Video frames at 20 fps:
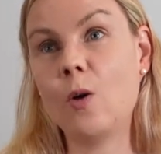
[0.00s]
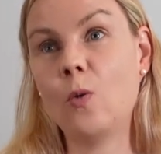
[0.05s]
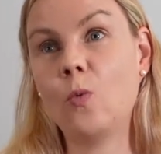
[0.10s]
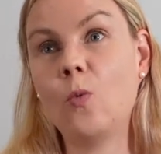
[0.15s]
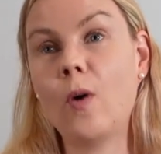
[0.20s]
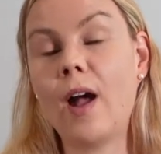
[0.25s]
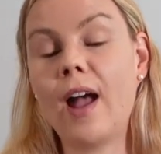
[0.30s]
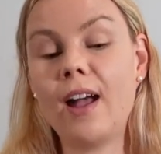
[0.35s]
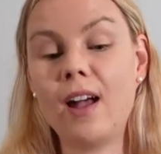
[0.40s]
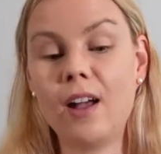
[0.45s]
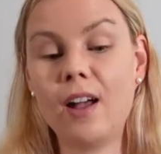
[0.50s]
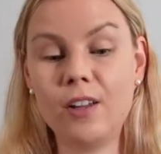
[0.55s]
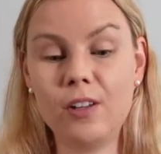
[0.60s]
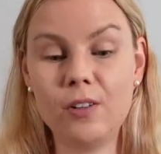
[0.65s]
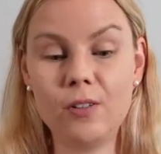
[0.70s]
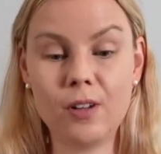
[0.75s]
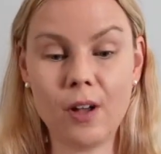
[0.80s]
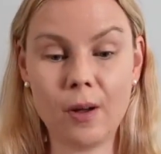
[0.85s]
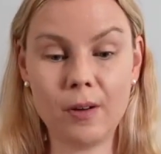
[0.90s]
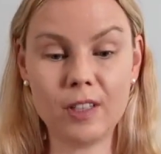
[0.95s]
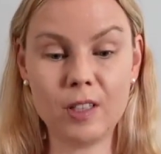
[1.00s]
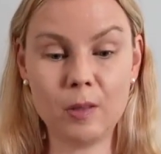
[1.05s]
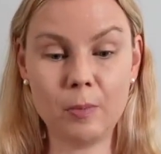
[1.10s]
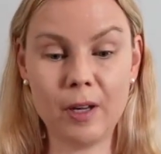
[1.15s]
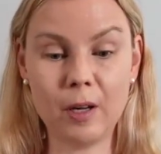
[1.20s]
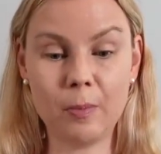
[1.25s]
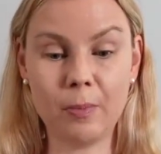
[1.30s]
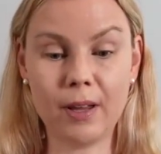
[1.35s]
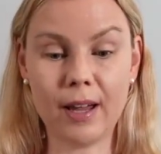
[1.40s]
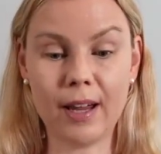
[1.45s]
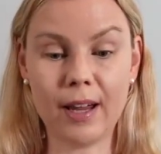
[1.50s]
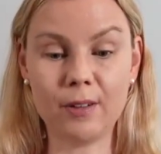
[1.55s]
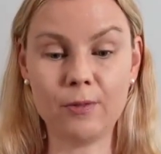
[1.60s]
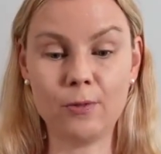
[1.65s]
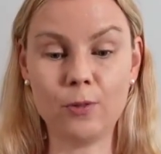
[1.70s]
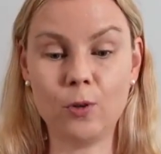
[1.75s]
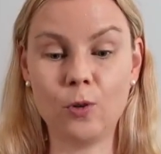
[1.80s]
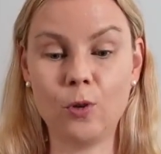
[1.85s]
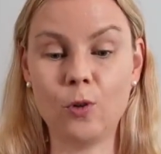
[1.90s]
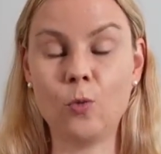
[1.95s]
where are you going to be applying
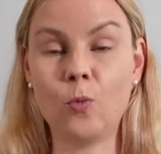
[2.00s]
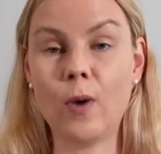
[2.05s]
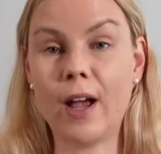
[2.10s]
for?